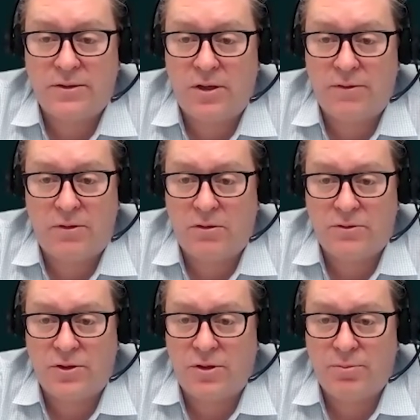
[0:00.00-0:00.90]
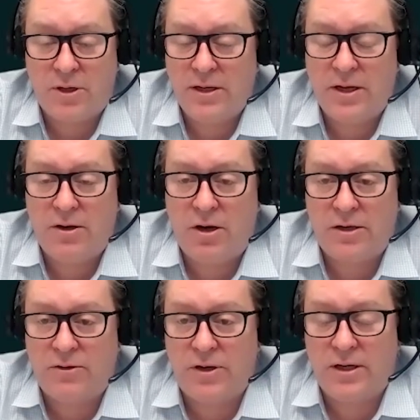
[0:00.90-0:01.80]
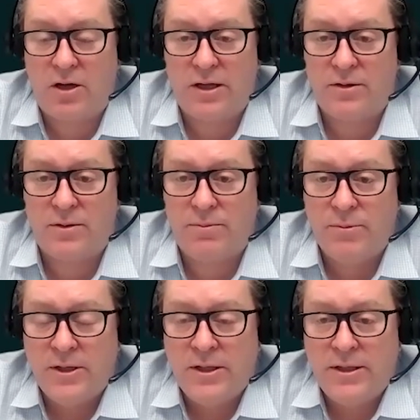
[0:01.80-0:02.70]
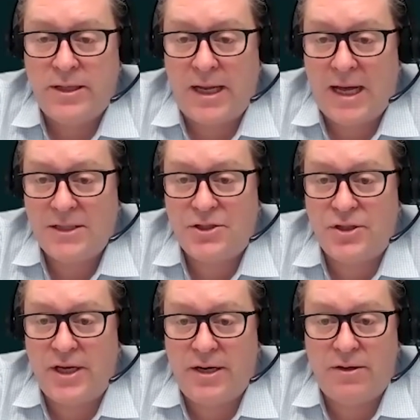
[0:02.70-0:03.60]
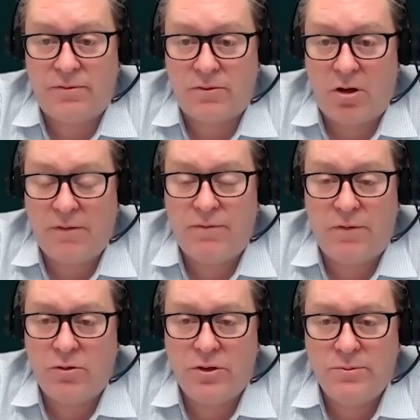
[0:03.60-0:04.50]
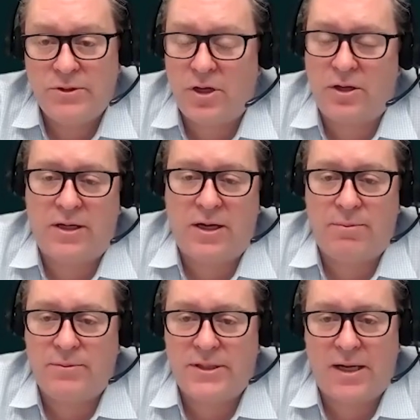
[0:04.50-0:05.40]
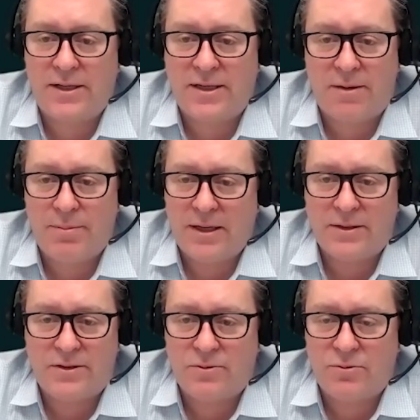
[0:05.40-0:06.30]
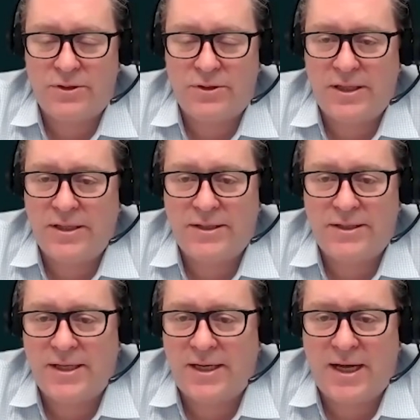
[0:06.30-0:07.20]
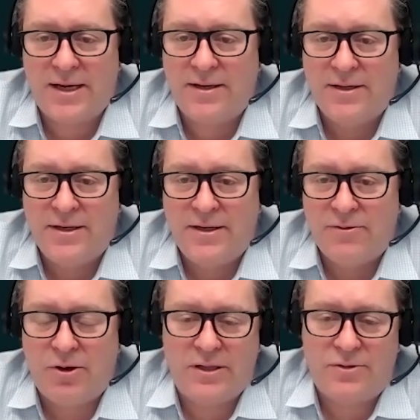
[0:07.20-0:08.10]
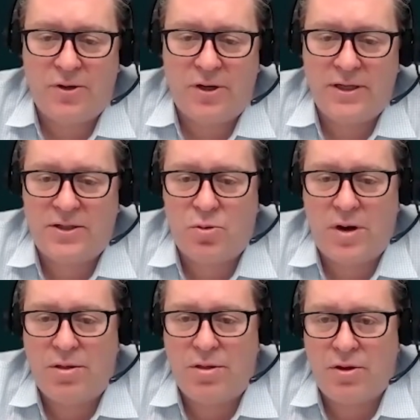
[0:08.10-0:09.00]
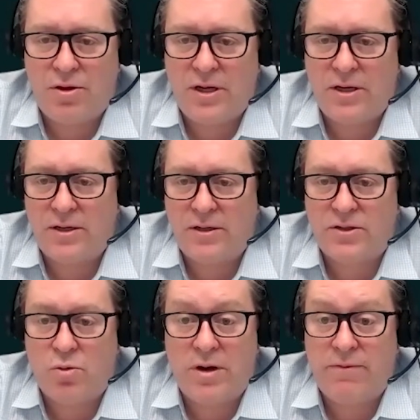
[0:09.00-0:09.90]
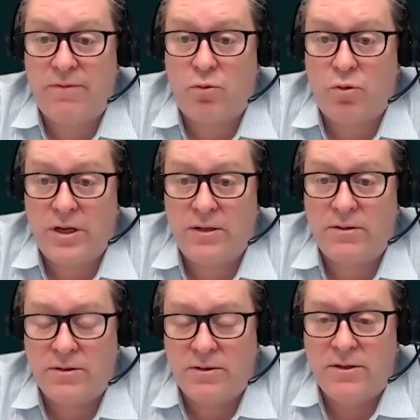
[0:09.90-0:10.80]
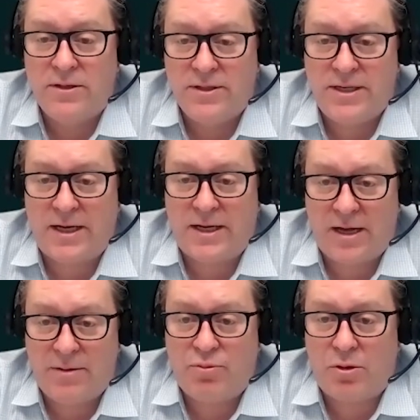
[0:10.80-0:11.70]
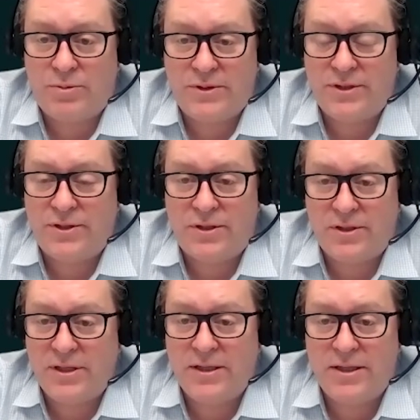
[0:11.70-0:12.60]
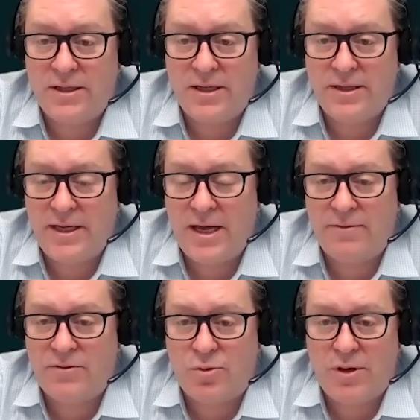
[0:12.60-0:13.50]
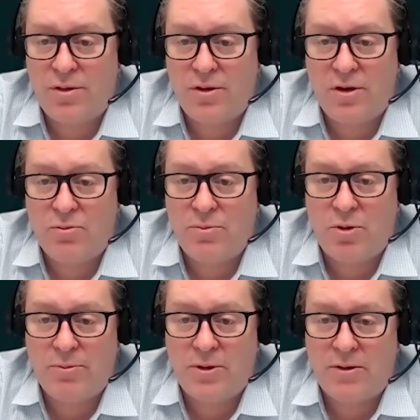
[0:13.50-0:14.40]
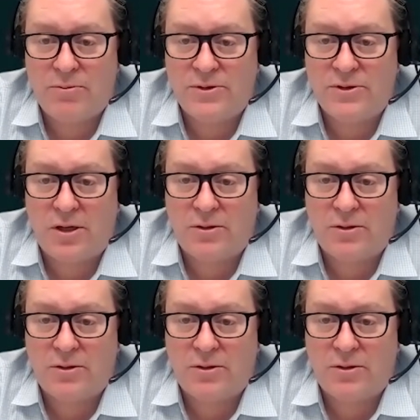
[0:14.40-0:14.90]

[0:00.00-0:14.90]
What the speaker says: over the long term. And I agree, like the large end of life volumes don't start to come back in towards the end of this decade, right? It's really a 2030 and a 2040 decade proposition. At the end of 2030, we might be able to recycle